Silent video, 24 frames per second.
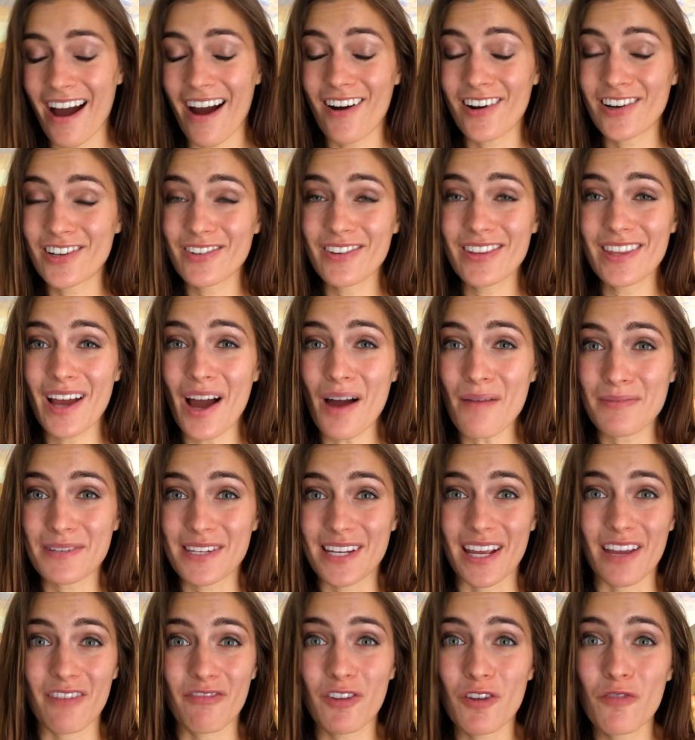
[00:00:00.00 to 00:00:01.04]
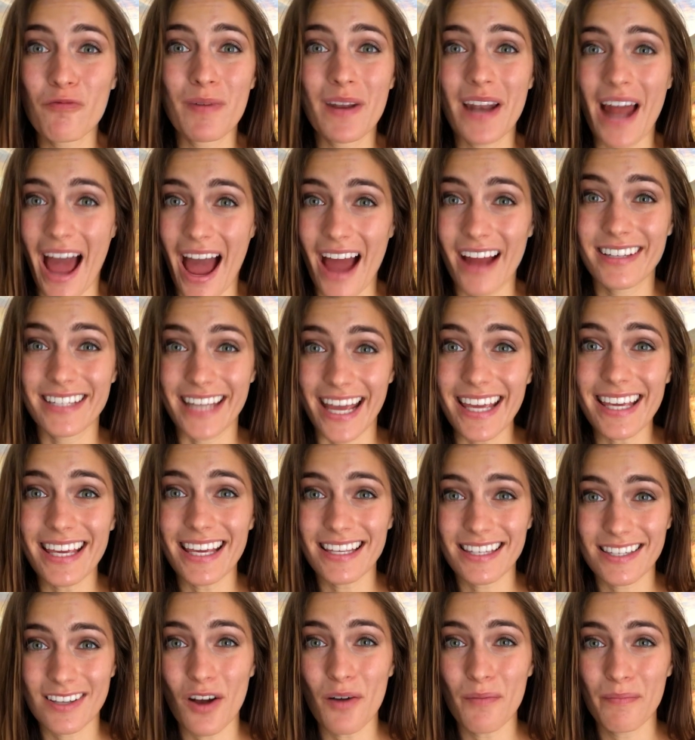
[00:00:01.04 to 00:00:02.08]
are doing the opposite, if you've been
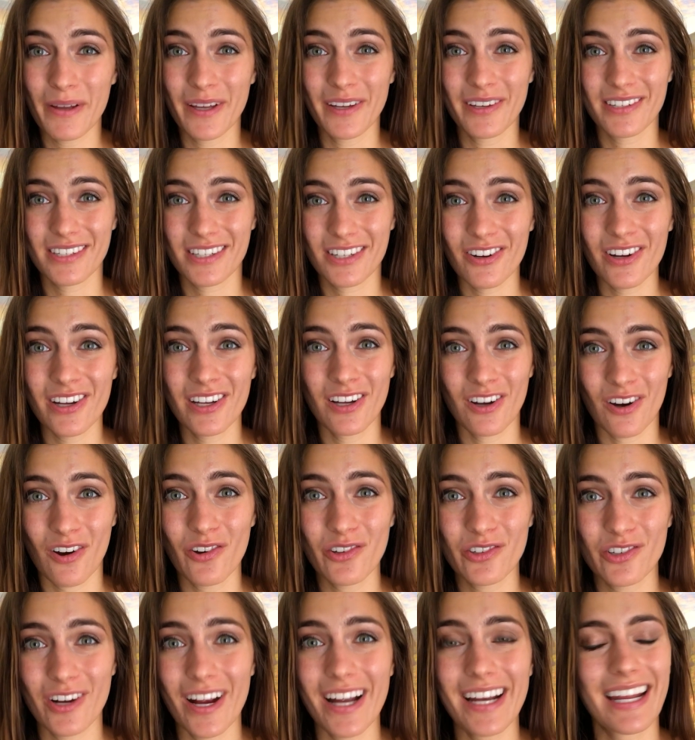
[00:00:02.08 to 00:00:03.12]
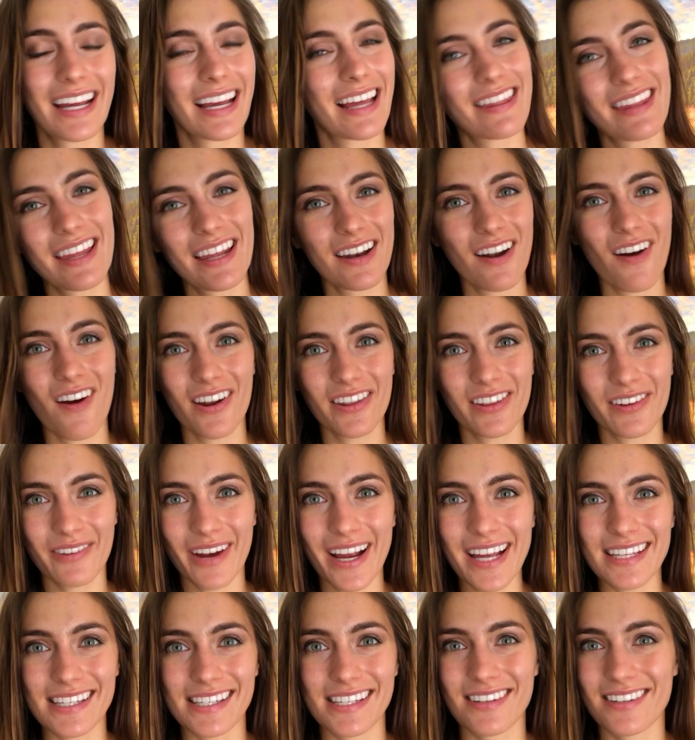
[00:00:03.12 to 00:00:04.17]
taking salt pills during your whole training and then on the
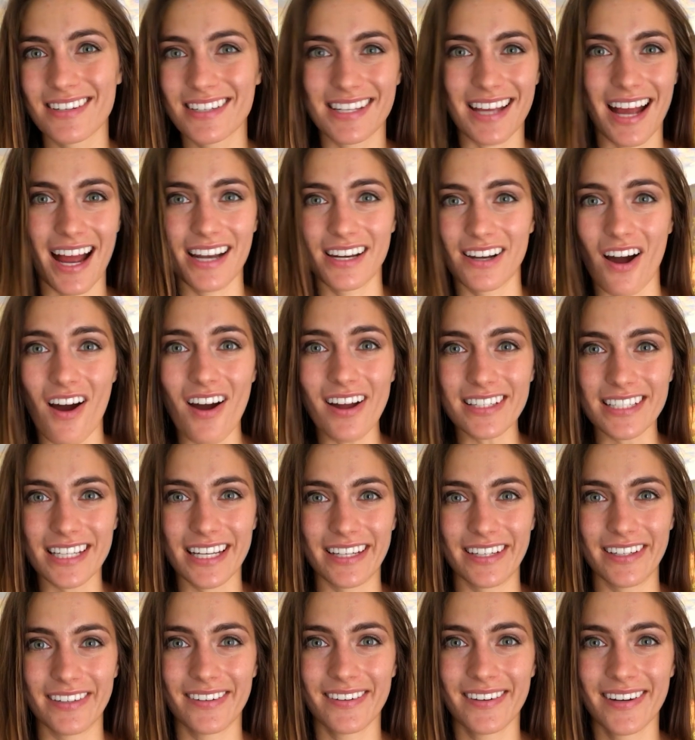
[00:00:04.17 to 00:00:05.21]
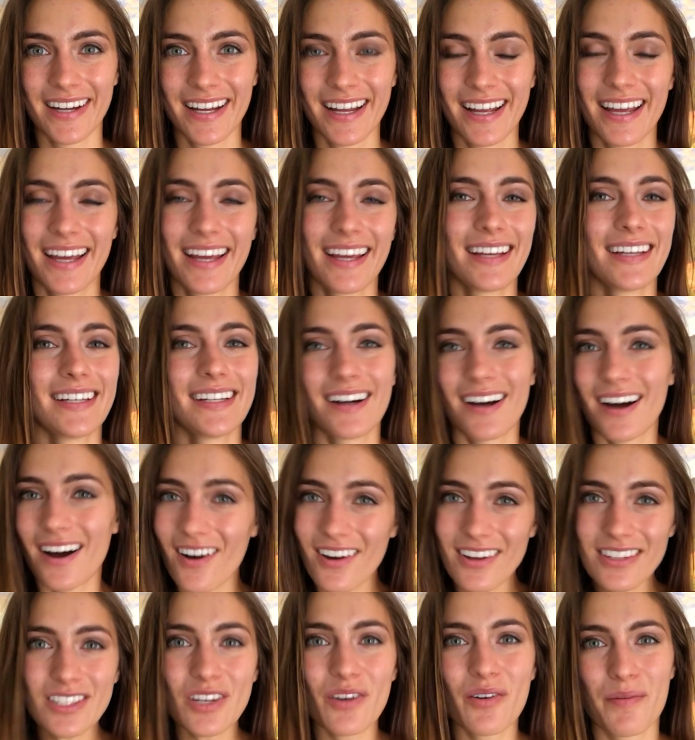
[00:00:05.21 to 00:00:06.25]
race you decide not to,
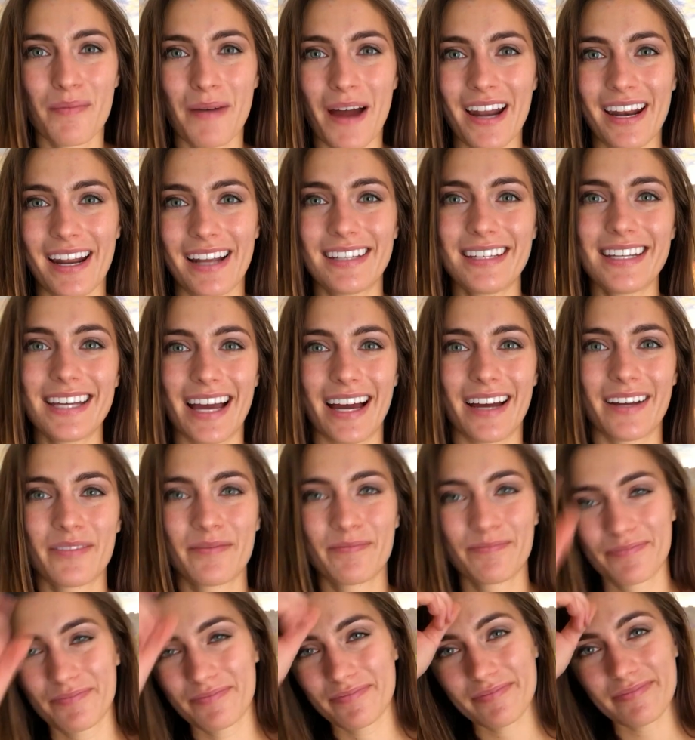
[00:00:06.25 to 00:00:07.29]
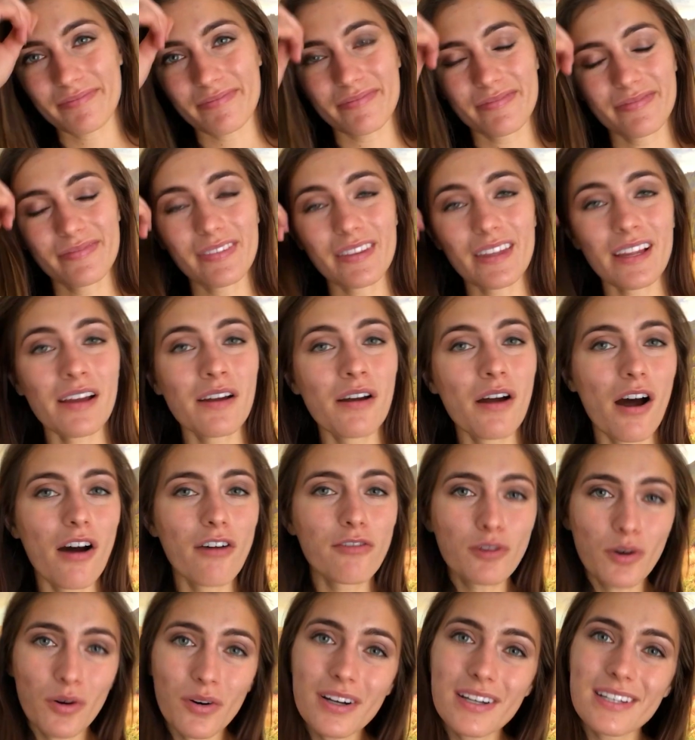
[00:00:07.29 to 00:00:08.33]
also a bad idea.
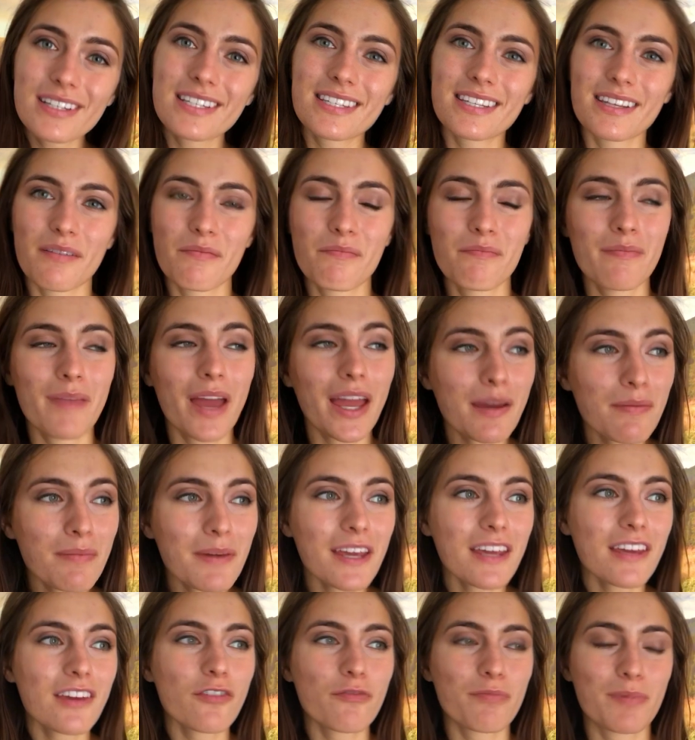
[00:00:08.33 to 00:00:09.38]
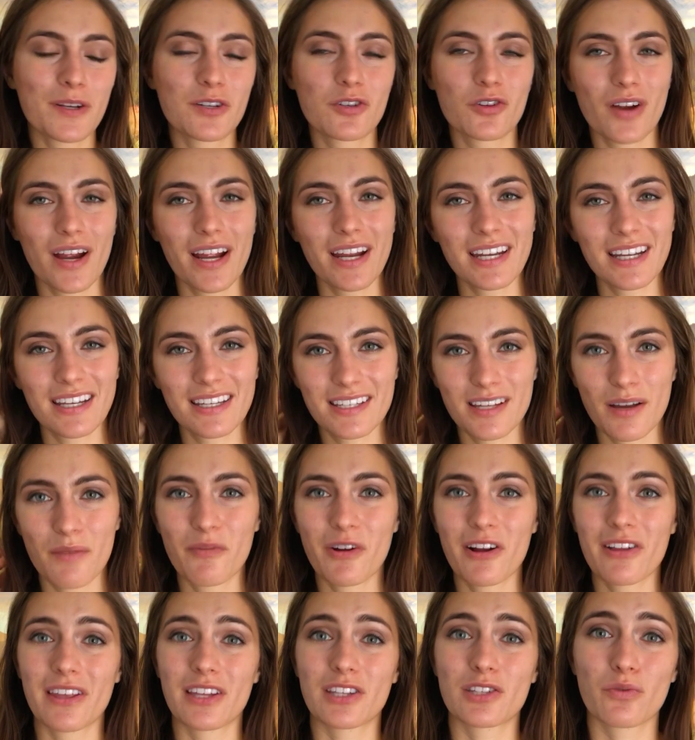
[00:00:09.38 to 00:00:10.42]
Of course, maybe you've been training
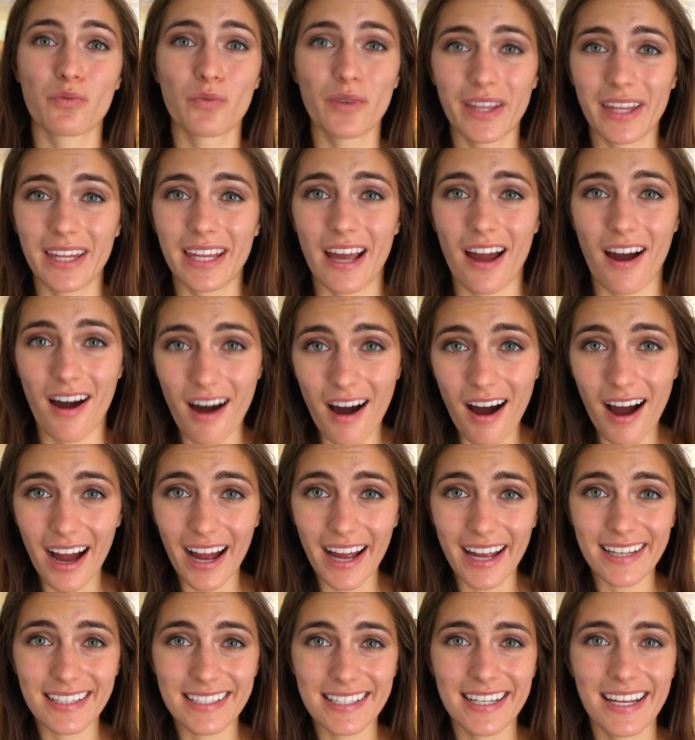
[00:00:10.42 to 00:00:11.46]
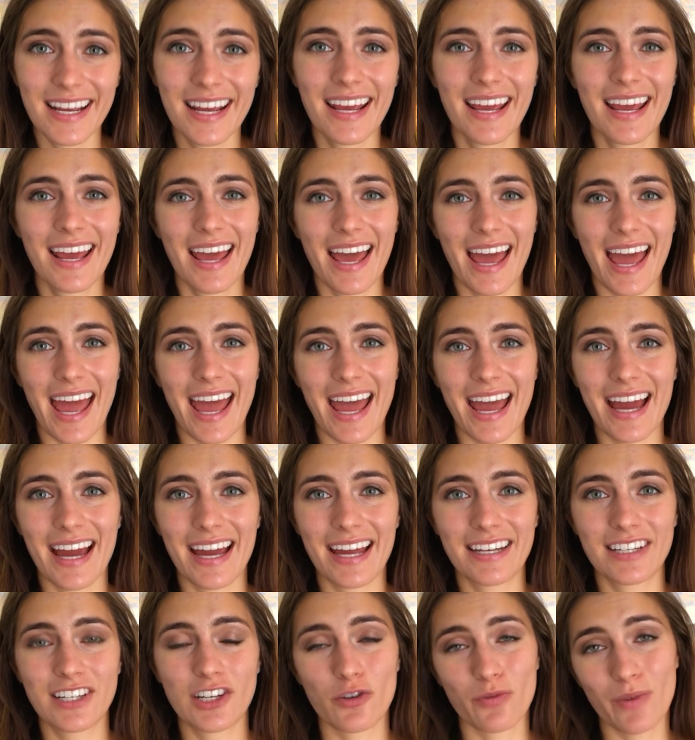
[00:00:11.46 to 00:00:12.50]
somewhere that's really hot
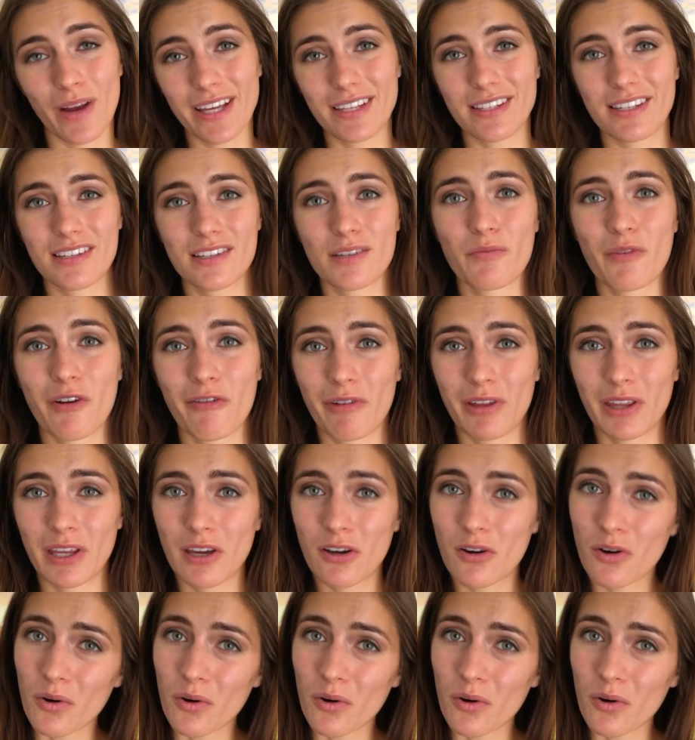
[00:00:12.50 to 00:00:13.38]
and your race is somewhere really